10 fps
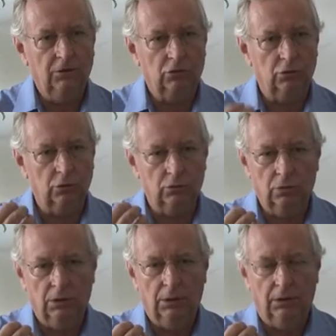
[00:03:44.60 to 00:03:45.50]
to,
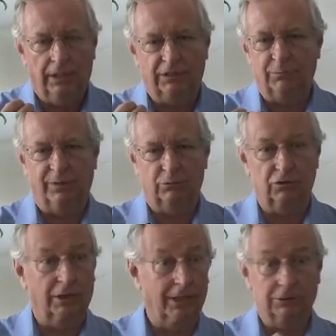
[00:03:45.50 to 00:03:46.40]
as people
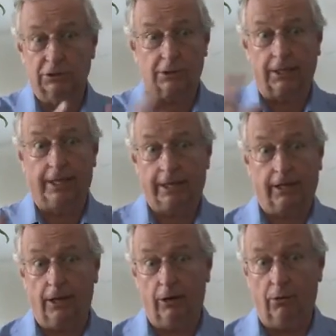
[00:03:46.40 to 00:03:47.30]
say, just let
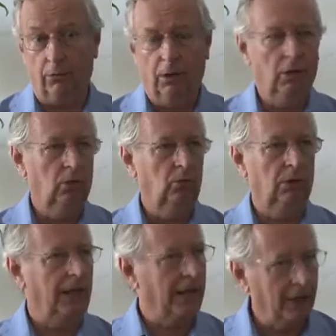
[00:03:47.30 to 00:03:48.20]
it go.
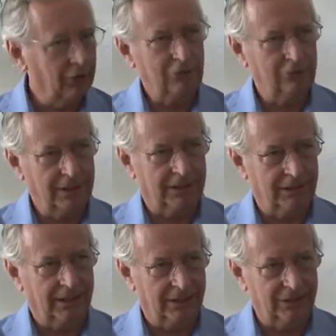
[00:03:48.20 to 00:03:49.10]
Well, how do you let
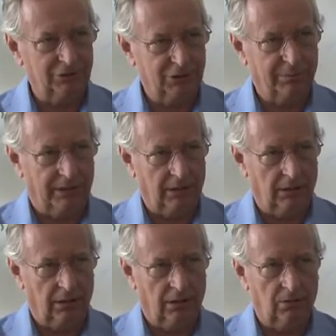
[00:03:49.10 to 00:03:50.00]
that energy
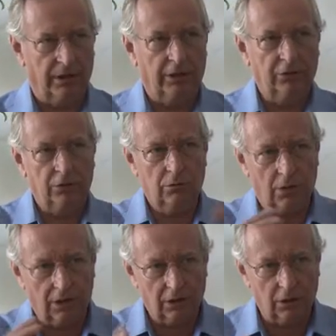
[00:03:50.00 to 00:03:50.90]
pattern go? How do
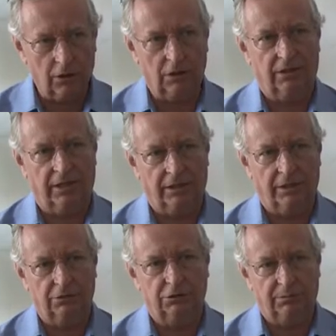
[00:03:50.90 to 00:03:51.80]
you unlock that
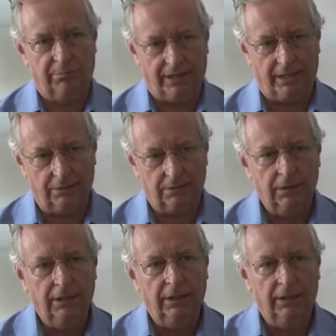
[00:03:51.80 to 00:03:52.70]
energy pattern
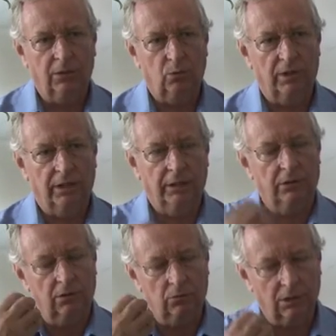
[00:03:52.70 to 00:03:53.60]
in a way
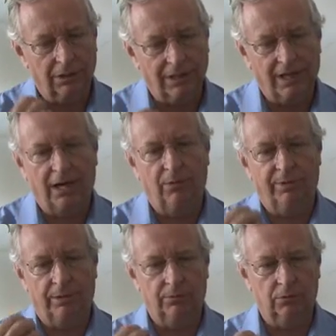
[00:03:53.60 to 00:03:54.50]
that will allow
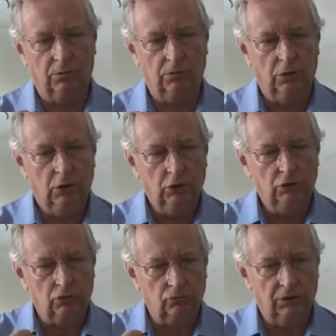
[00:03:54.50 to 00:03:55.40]
people
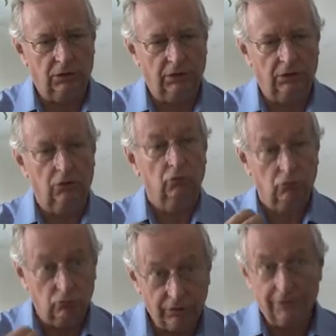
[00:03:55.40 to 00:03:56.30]
to really,
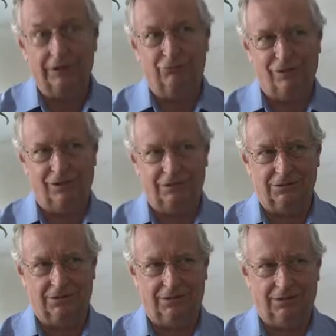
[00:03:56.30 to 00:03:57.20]
really
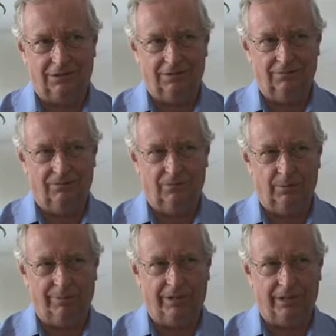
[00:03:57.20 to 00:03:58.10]
release the
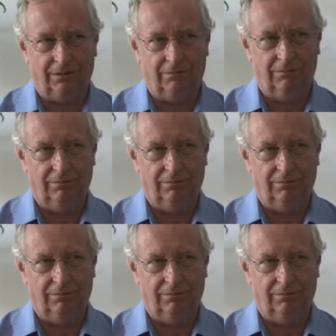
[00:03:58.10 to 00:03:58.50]
pain,